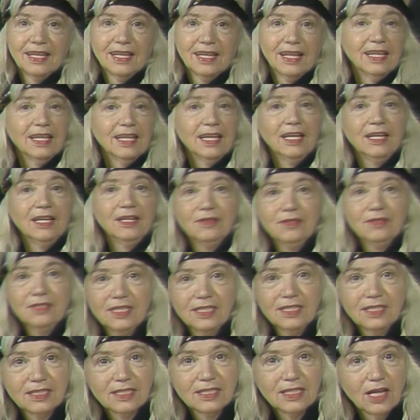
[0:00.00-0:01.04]
Hello,
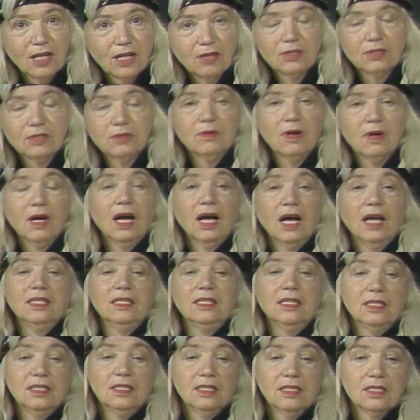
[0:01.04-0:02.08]
this is Lois Wright,
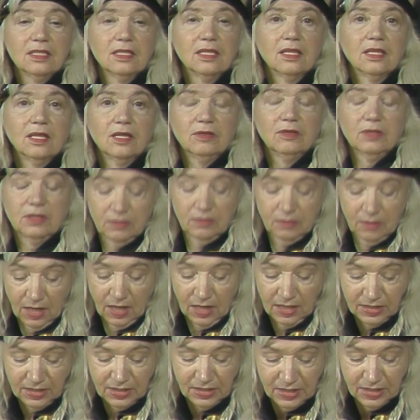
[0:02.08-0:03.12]
and this is The Lois
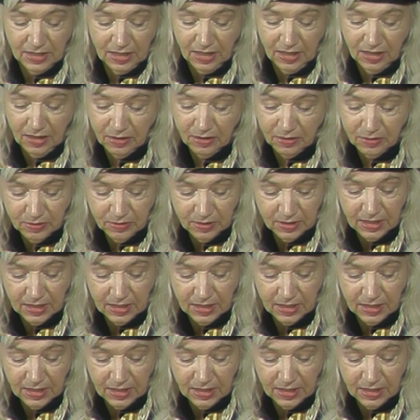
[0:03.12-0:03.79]
Wright Show